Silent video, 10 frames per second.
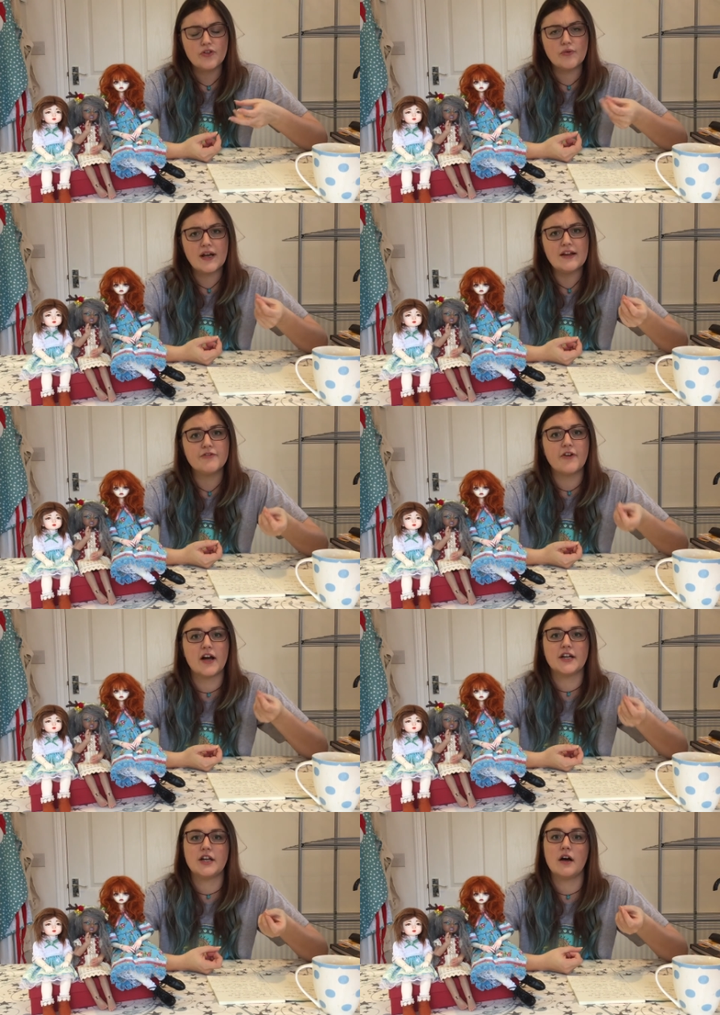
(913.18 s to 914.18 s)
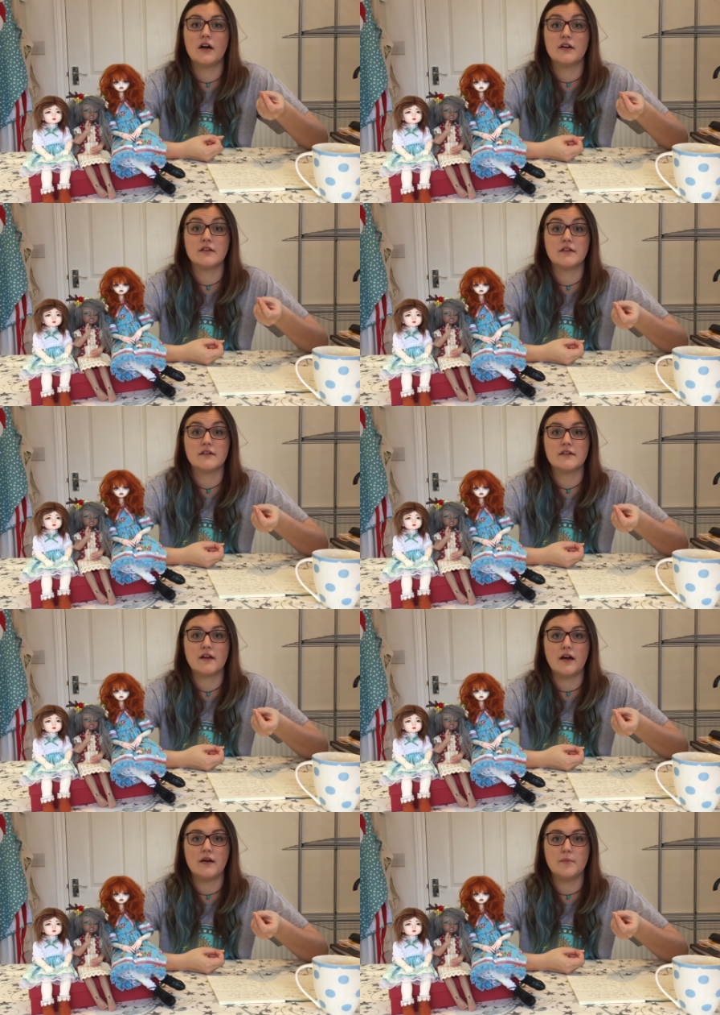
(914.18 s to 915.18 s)
really fine yarns
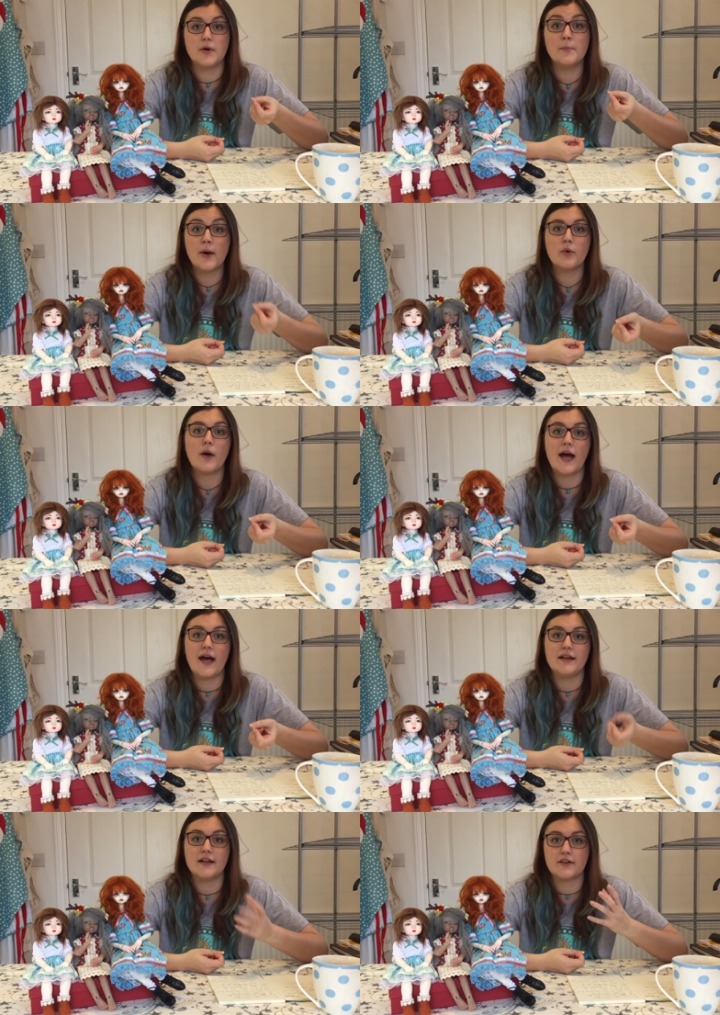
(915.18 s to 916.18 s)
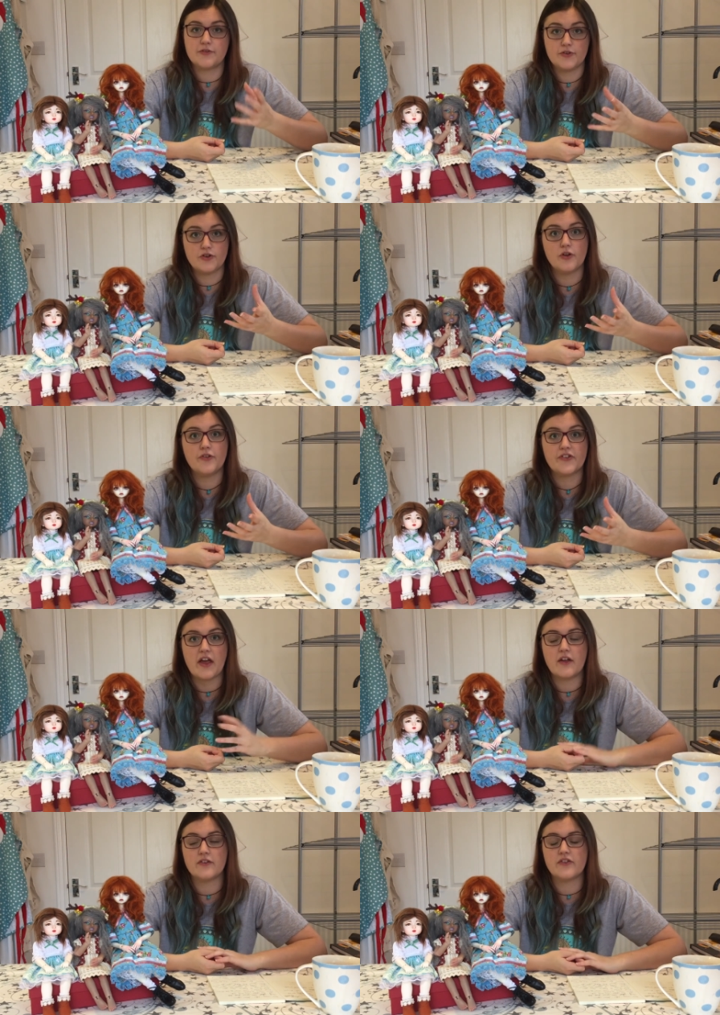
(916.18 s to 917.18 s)
are mohair, like for doll
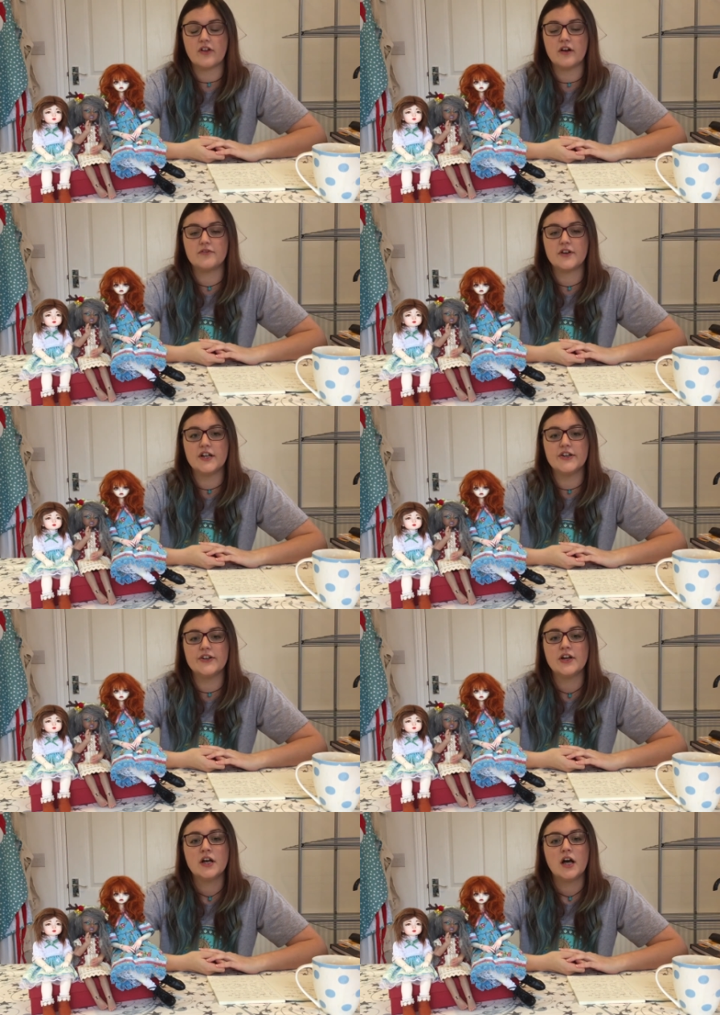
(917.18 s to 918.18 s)
scale stuff, and